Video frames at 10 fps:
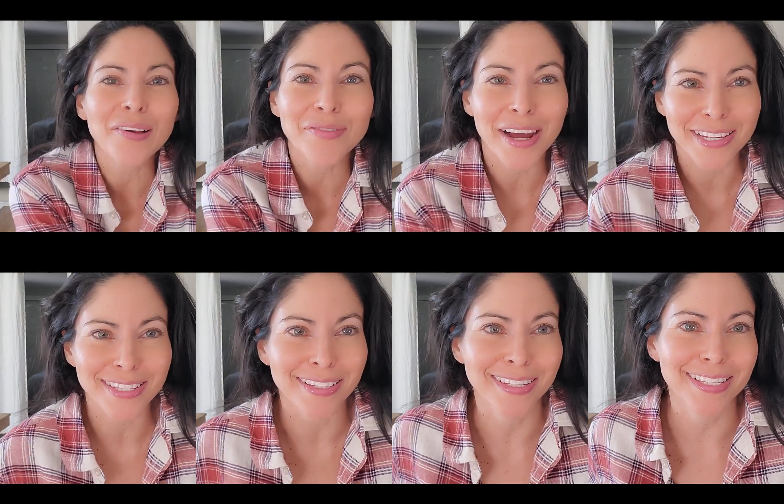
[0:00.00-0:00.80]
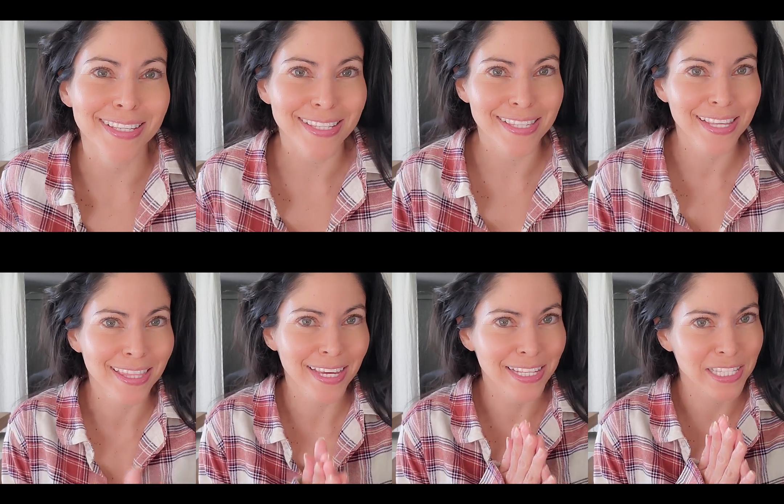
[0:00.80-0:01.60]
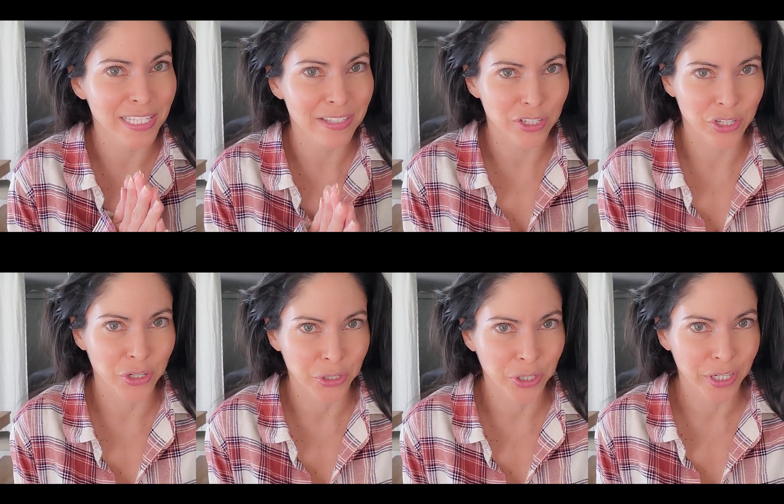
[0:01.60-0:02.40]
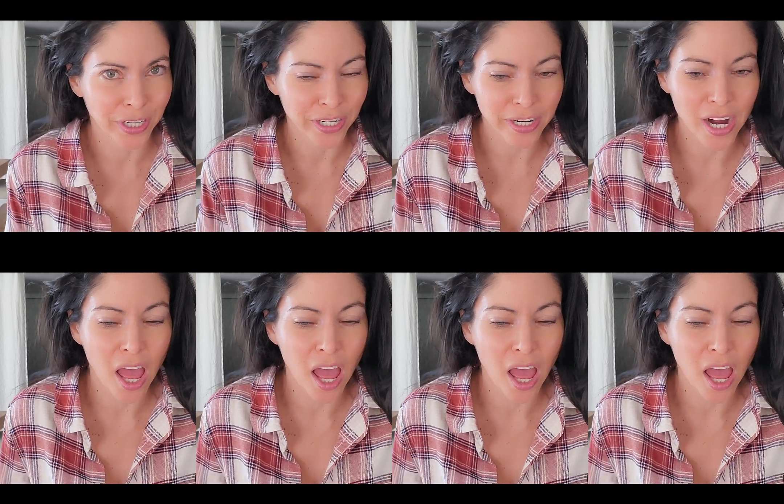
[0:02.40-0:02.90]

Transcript: Alright, so this is the next chair.